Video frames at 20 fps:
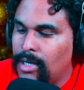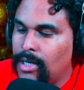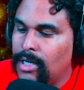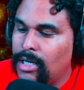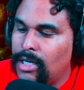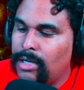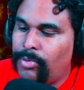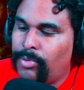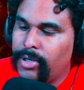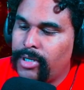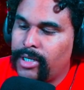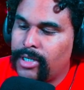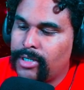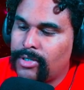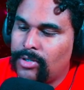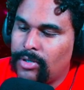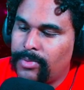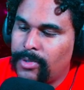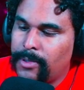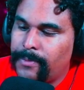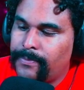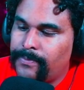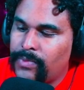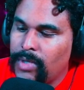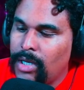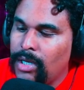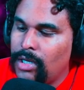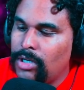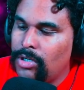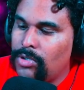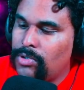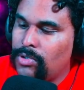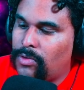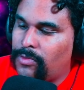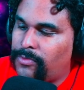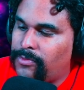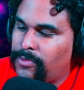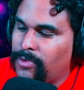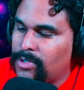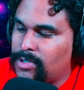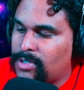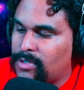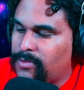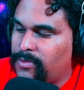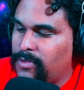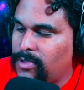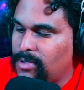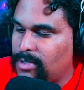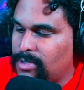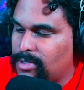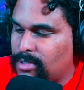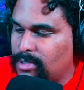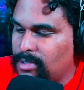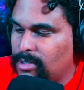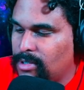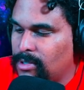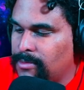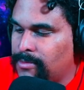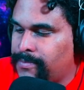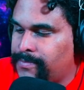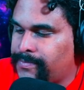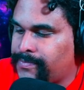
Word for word: He pointed at Colby. You go first, fearless leader.